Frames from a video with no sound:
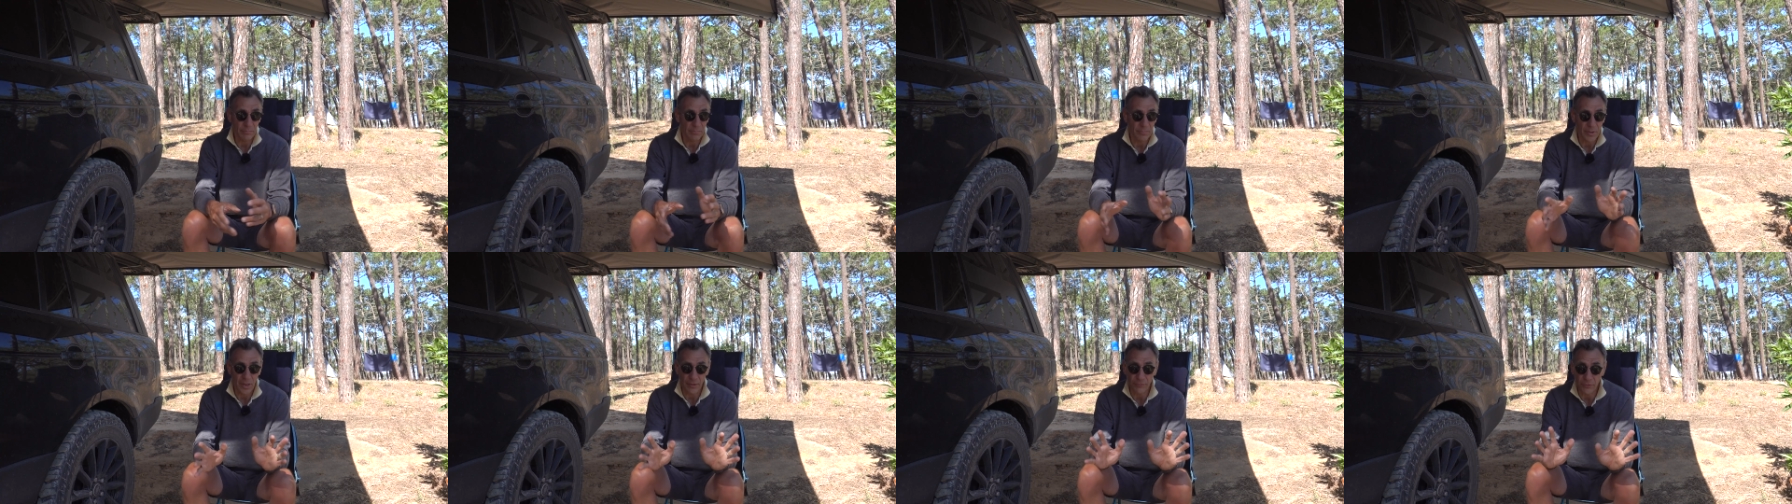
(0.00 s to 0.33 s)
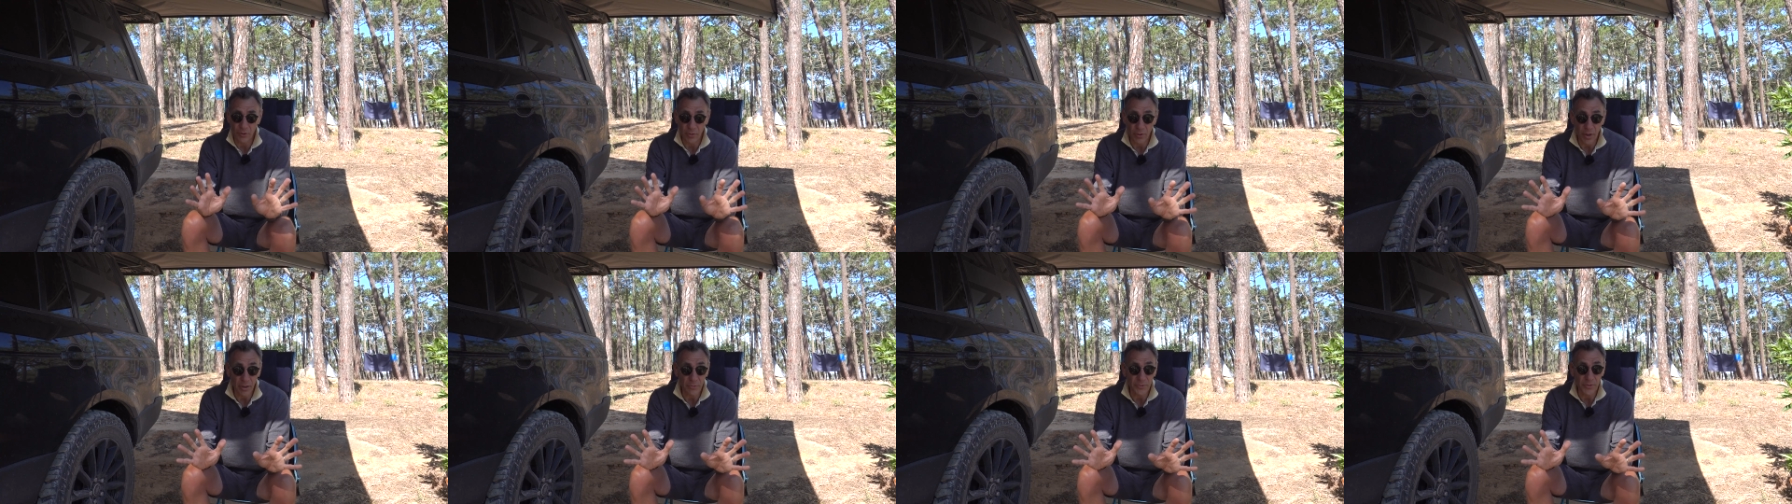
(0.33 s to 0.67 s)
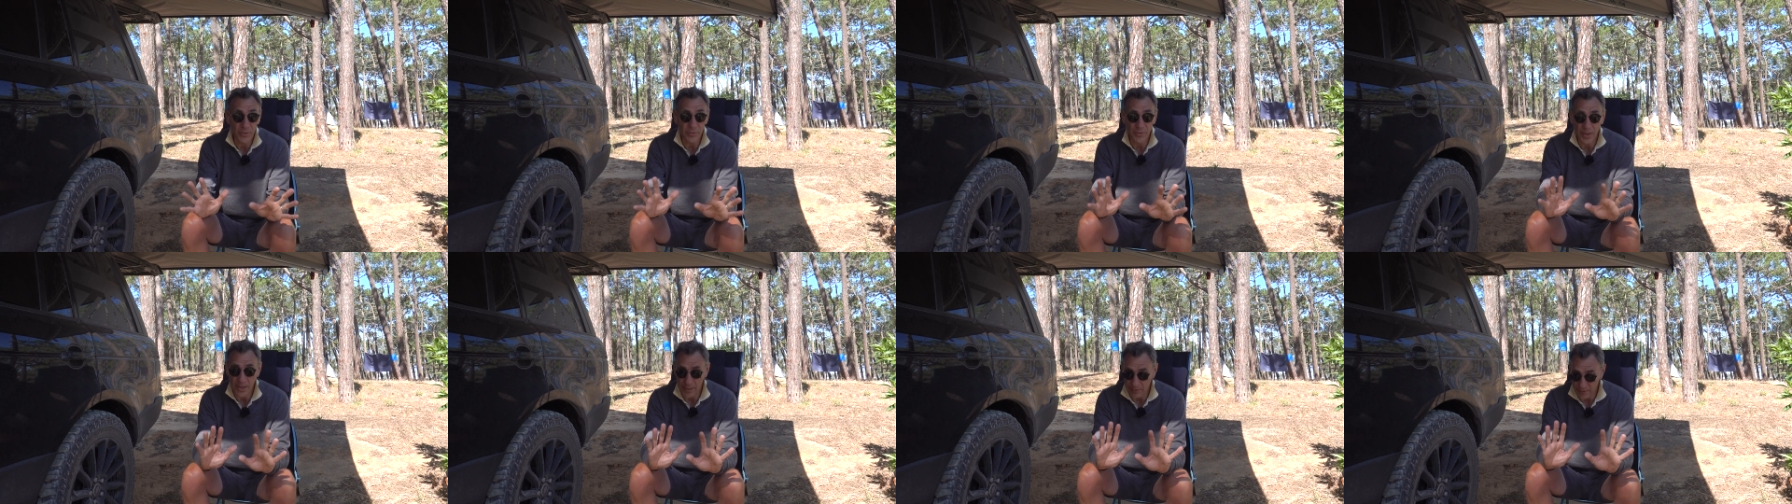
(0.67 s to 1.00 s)
If you go
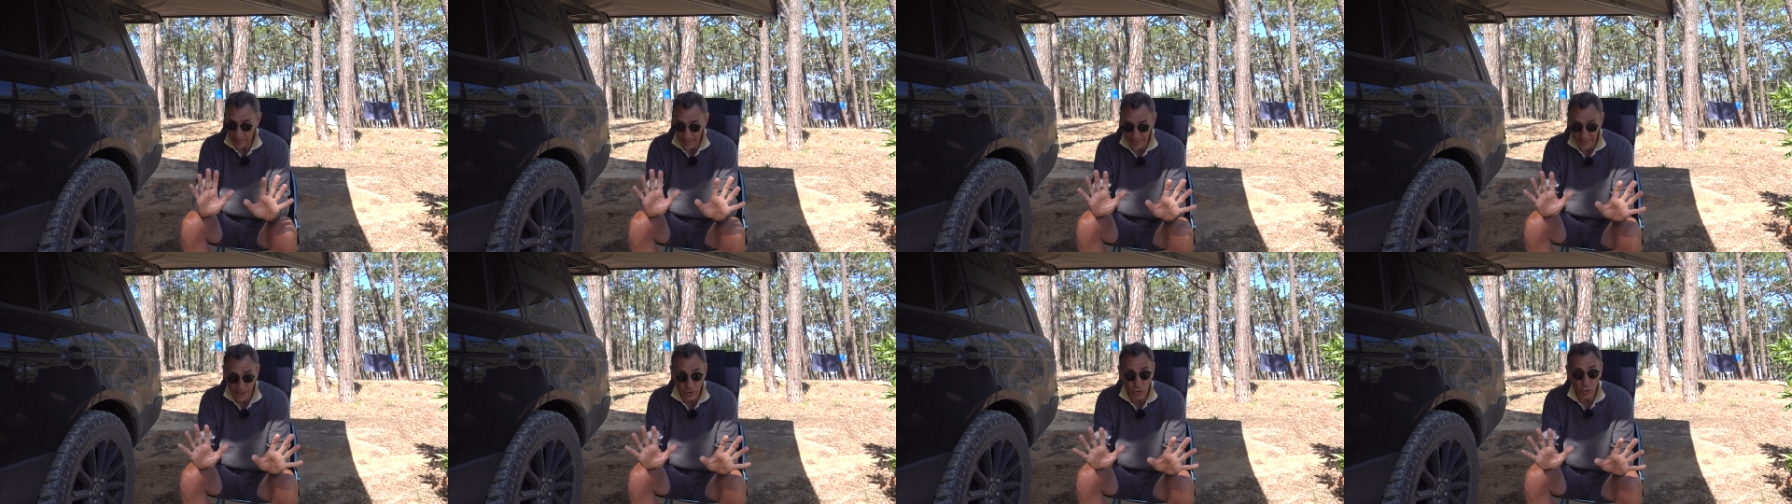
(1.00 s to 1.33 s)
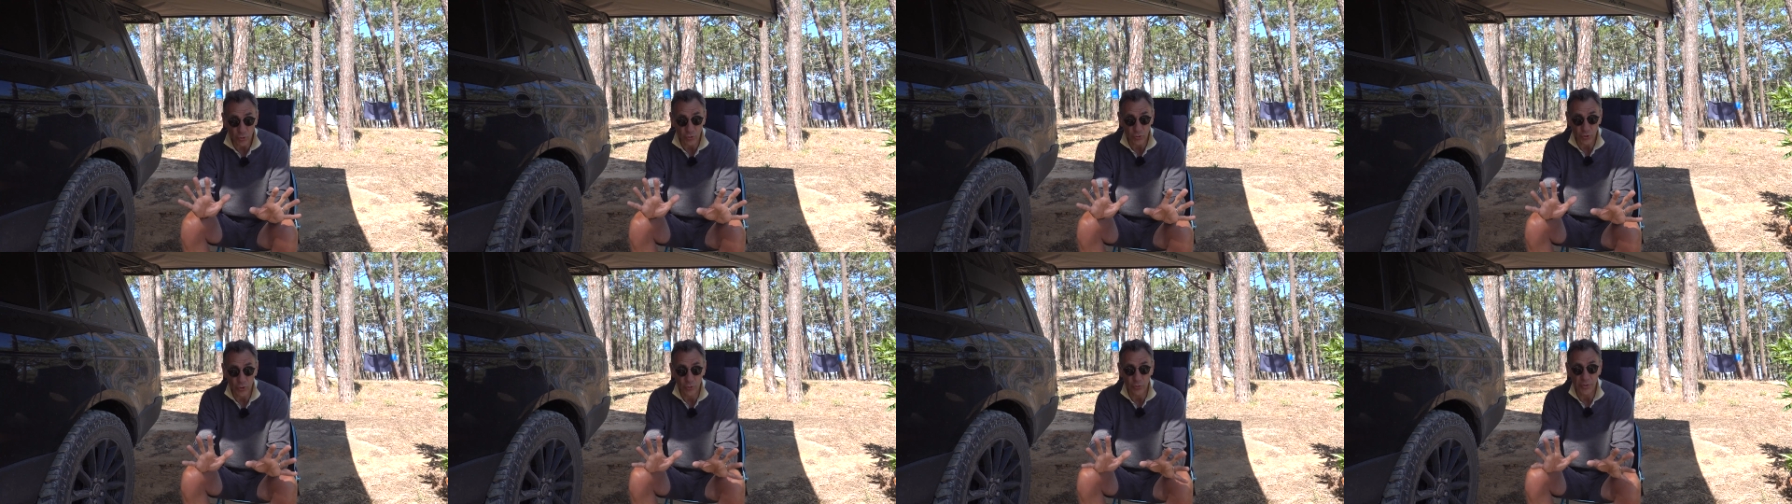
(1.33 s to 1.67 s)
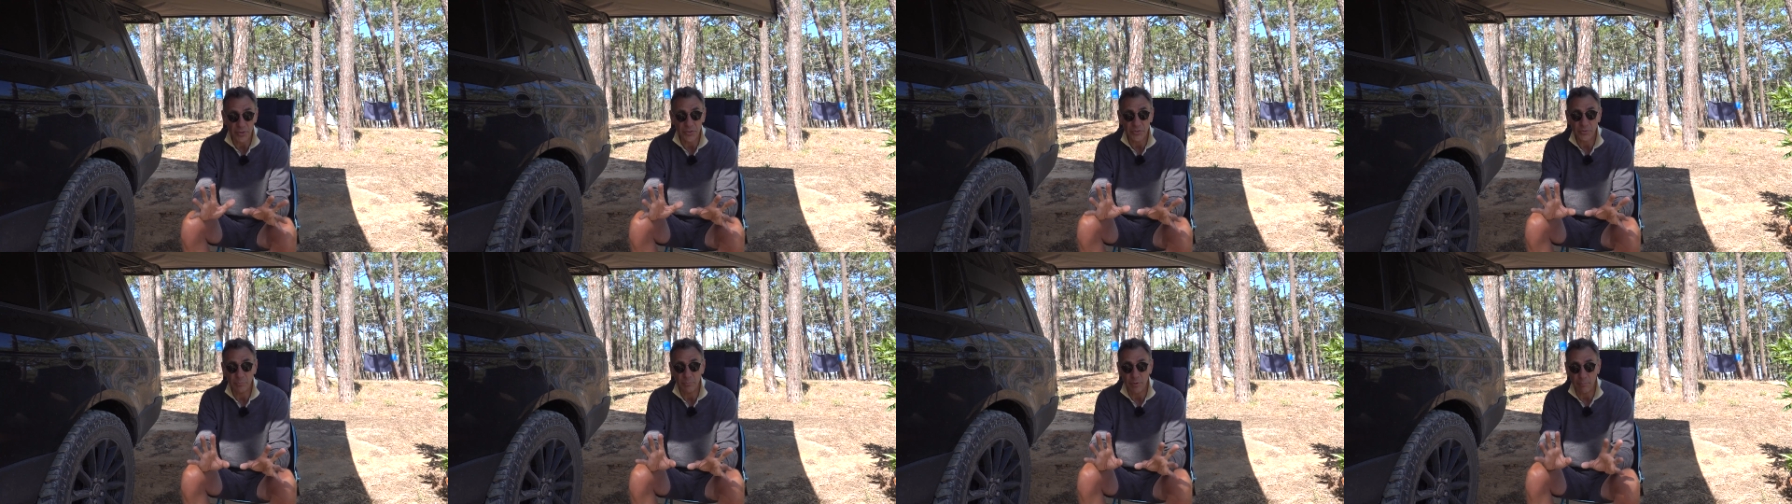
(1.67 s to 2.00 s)
do that, that is your
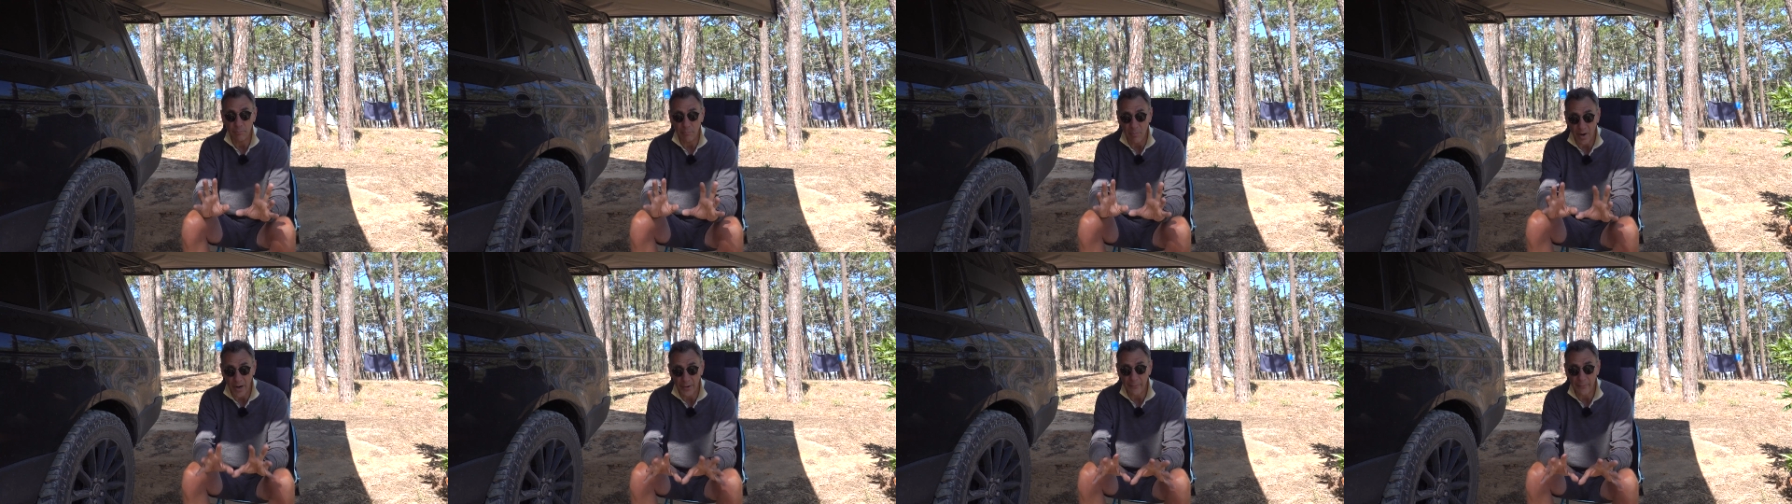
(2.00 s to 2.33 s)
choice. But my